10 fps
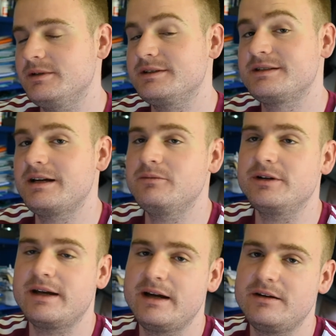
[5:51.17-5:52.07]
It's the same
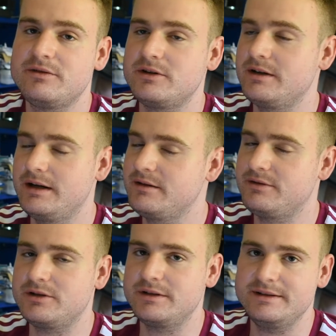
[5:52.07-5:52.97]
with anavar.
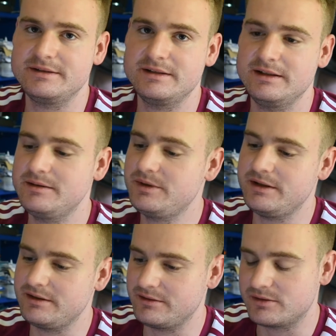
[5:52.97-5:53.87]
Anavar is
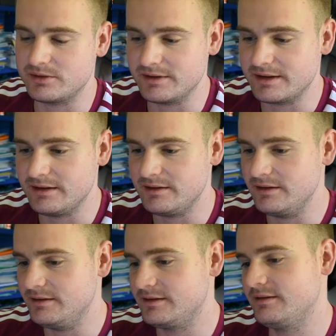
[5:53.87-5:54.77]
eliminated through the
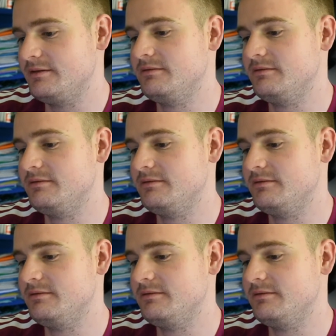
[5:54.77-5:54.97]
kidneys.